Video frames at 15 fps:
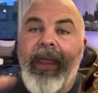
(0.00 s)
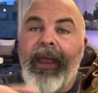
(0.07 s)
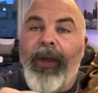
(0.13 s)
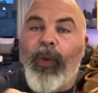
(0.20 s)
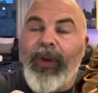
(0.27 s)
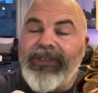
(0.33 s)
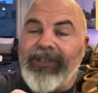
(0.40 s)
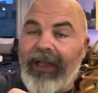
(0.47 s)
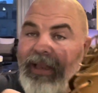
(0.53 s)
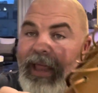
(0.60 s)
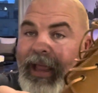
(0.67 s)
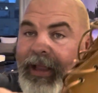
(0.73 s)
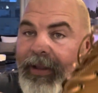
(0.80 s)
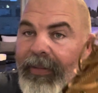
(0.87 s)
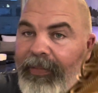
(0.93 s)
which I
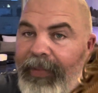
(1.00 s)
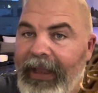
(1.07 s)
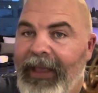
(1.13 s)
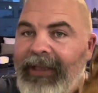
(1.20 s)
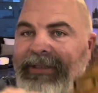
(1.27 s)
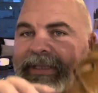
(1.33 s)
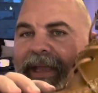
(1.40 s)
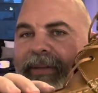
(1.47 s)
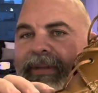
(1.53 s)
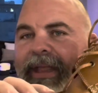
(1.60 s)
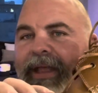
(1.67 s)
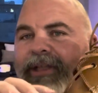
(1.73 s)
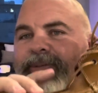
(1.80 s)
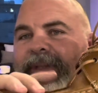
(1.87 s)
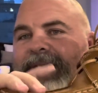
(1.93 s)
like because that
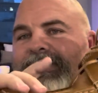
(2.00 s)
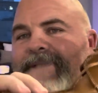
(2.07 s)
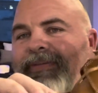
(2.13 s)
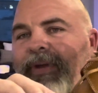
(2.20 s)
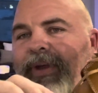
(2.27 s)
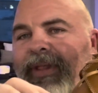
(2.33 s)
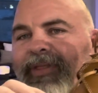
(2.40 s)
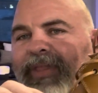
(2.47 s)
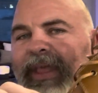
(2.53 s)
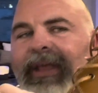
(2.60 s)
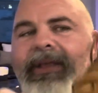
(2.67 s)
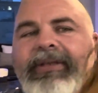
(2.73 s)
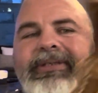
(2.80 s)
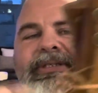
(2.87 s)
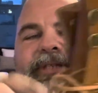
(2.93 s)
tells me this is a very thick,
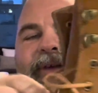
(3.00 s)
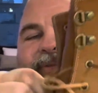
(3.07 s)
stiff